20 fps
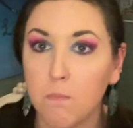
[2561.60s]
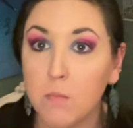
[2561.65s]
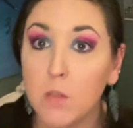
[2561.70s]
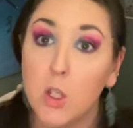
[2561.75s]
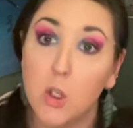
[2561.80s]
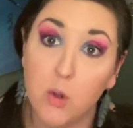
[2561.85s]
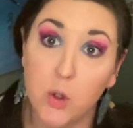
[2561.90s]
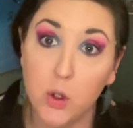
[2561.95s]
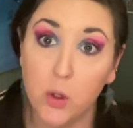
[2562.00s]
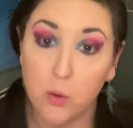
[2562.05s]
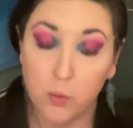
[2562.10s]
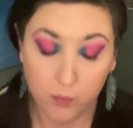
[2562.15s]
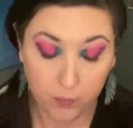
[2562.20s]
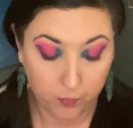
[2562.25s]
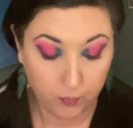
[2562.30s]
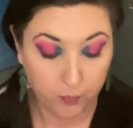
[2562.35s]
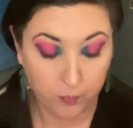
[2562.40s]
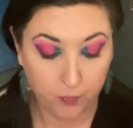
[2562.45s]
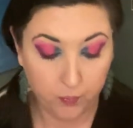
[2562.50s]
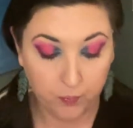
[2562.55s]
You do.
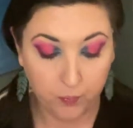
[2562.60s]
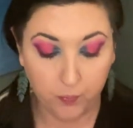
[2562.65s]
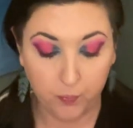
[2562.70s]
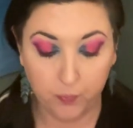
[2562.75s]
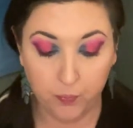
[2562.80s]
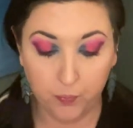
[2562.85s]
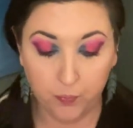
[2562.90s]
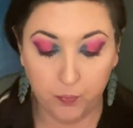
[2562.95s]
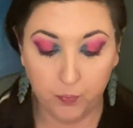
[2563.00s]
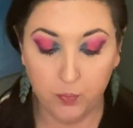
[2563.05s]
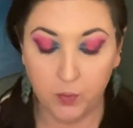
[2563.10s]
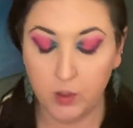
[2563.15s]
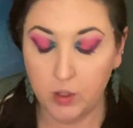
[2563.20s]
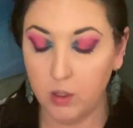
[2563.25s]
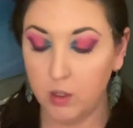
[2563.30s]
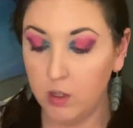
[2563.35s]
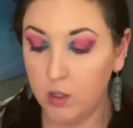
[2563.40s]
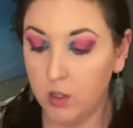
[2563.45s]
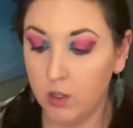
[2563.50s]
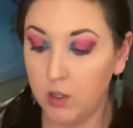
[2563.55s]

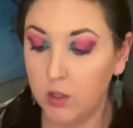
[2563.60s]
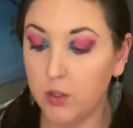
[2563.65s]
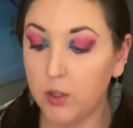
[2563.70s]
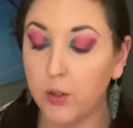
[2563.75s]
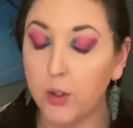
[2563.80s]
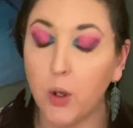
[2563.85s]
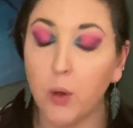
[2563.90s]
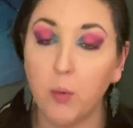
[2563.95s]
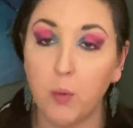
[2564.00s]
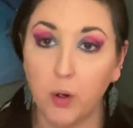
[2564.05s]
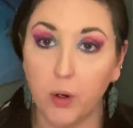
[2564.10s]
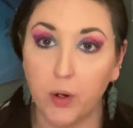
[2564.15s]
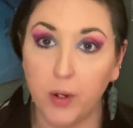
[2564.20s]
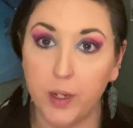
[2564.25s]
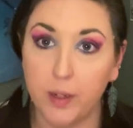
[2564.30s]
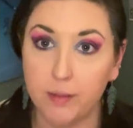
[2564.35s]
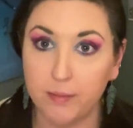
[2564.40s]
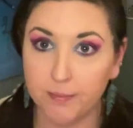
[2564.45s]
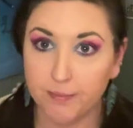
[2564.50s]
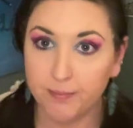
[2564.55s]
So don't
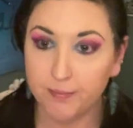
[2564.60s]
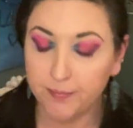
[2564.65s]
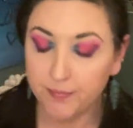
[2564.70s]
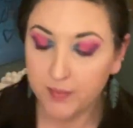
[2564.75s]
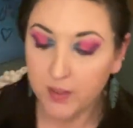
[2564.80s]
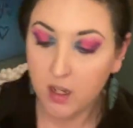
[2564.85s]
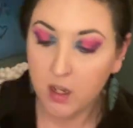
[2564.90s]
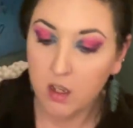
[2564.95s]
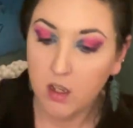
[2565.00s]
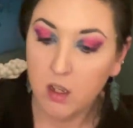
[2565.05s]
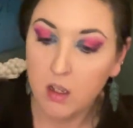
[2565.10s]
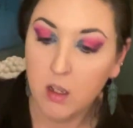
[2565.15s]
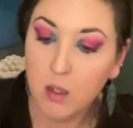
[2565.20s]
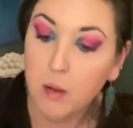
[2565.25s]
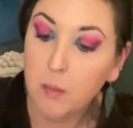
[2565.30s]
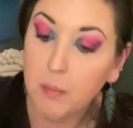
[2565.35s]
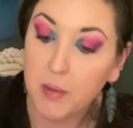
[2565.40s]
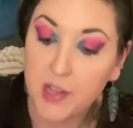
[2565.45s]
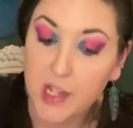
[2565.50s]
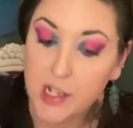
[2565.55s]
worry.
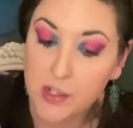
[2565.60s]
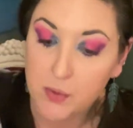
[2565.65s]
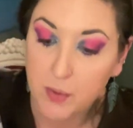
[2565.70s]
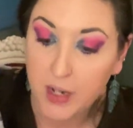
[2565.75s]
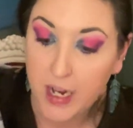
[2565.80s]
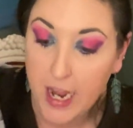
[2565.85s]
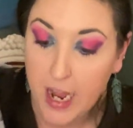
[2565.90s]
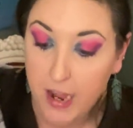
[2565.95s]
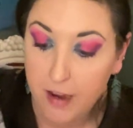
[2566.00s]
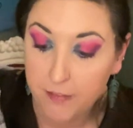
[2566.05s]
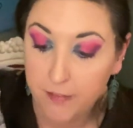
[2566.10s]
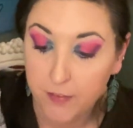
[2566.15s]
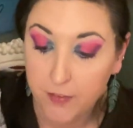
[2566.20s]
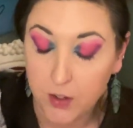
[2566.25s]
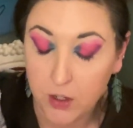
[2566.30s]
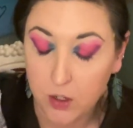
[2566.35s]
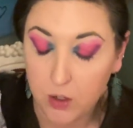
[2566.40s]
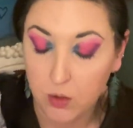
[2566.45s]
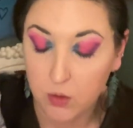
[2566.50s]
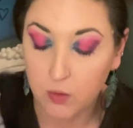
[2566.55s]
But that's what I have for
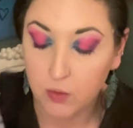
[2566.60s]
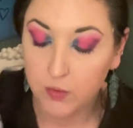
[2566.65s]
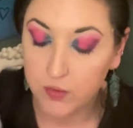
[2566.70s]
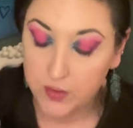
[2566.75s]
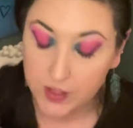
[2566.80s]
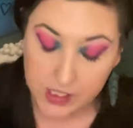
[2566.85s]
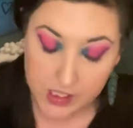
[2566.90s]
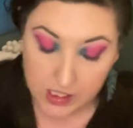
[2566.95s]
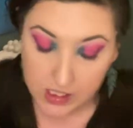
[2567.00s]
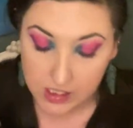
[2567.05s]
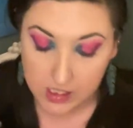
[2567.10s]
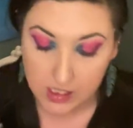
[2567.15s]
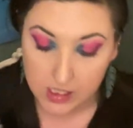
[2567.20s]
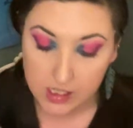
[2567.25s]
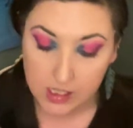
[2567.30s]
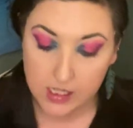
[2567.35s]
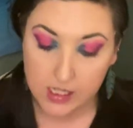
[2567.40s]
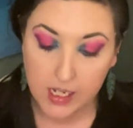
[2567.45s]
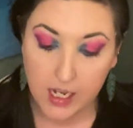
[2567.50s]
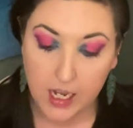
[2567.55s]
you this is
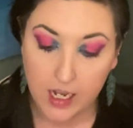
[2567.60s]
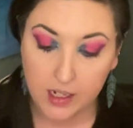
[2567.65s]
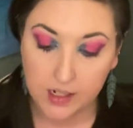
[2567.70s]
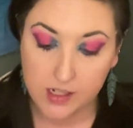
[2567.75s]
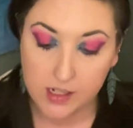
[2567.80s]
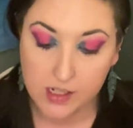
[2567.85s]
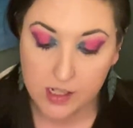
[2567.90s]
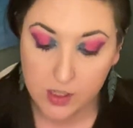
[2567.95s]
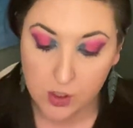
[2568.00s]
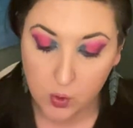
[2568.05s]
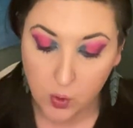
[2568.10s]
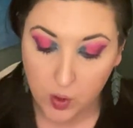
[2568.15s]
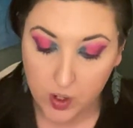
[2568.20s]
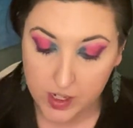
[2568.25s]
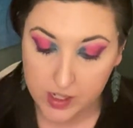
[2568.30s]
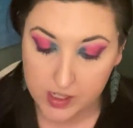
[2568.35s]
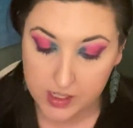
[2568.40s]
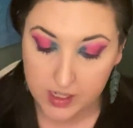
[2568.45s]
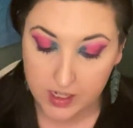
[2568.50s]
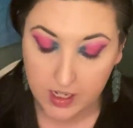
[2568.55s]
insane. This is
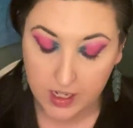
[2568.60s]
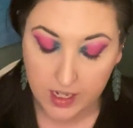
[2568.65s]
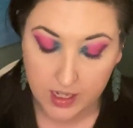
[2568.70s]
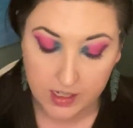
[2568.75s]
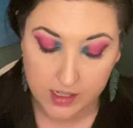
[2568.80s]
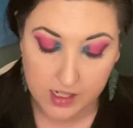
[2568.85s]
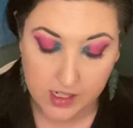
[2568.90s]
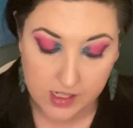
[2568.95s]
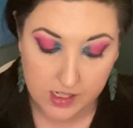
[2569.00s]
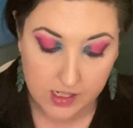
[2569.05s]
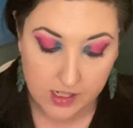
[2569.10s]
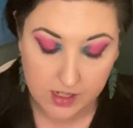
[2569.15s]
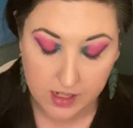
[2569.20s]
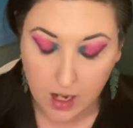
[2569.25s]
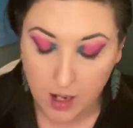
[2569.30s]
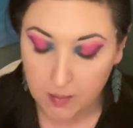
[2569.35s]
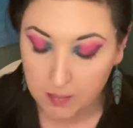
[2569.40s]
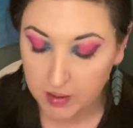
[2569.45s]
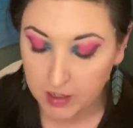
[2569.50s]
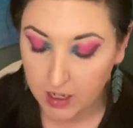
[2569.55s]
crazy. And this is
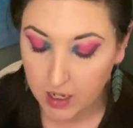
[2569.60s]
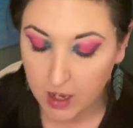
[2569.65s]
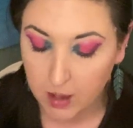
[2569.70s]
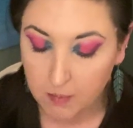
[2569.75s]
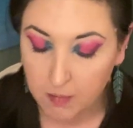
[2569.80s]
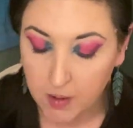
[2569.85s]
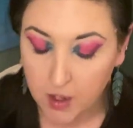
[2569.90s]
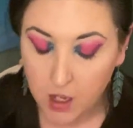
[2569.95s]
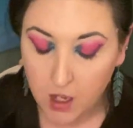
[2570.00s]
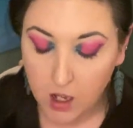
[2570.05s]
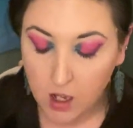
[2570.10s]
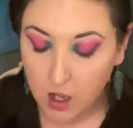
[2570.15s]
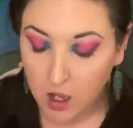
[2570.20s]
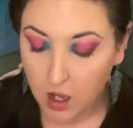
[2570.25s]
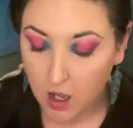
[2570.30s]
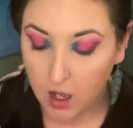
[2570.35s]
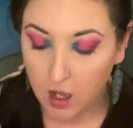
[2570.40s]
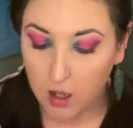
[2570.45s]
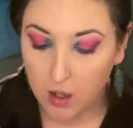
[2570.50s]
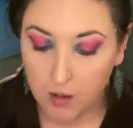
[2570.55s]
coming up
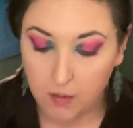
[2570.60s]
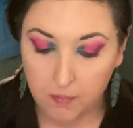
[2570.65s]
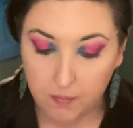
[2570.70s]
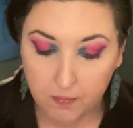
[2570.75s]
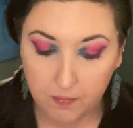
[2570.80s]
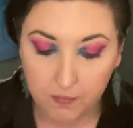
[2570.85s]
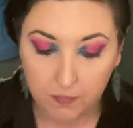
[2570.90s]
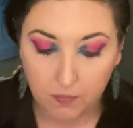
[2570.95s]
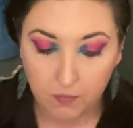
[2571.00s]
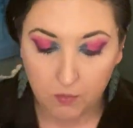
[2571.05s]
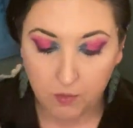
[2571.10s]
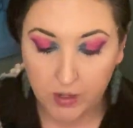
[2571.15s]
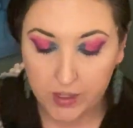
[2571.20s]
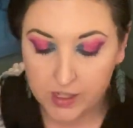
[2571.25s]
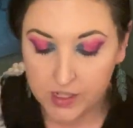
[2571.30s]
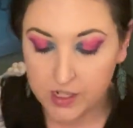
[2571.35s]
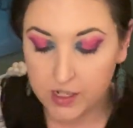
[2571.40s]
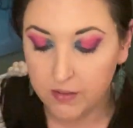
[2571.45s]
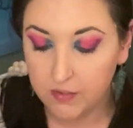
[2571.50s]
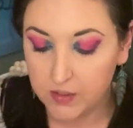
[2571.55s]
um,
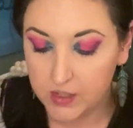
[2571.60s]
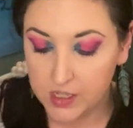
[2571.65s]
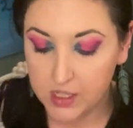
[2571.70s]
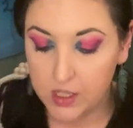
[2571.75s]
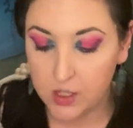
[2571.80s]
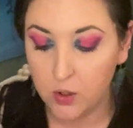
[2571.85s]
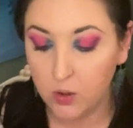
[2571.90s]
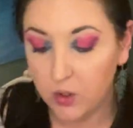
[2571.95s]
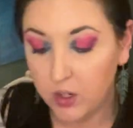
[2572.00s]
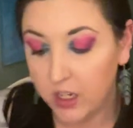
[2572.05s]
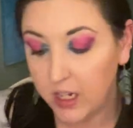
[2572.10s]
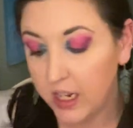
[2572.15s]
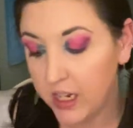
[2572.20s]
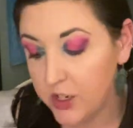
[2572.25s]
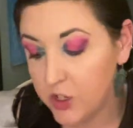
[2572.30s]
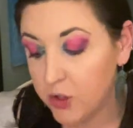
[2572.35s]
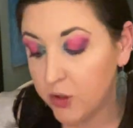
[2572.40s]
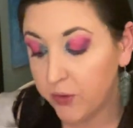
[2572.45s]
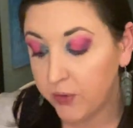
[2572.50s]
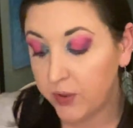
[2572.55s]
relatively soon. And I
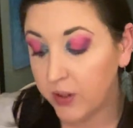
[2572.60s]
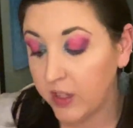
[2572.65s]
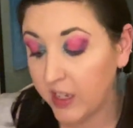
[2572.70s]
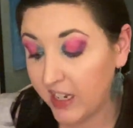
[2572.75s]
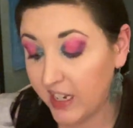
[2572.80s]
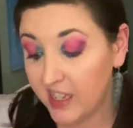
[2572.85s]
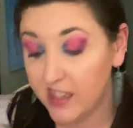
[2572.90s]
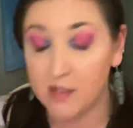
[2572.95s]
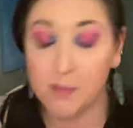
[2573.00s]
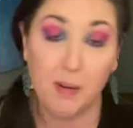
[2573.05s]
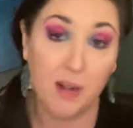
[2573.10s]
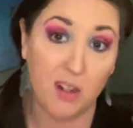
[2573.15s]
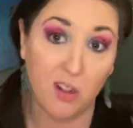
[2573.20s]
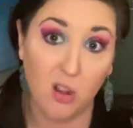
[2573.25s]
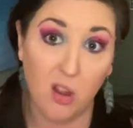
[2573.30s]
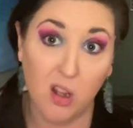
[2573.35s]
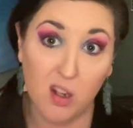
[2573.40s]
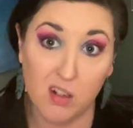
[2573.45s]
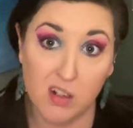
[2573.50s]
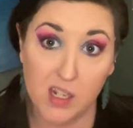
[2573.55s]
do feel like it's been a
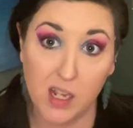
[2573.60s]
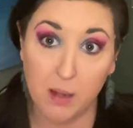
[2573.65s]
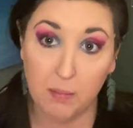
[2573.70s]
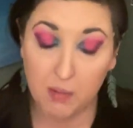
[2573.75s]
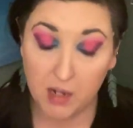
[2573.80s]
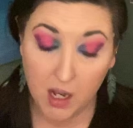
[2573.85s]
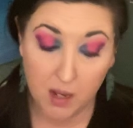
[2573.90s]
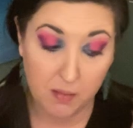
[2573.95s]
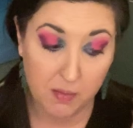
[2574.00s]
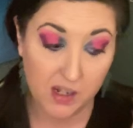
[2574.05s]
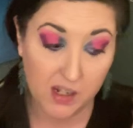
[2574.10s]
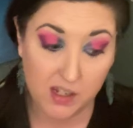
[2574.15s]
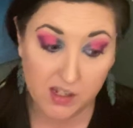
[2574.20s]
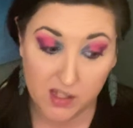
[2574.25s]
long time coming.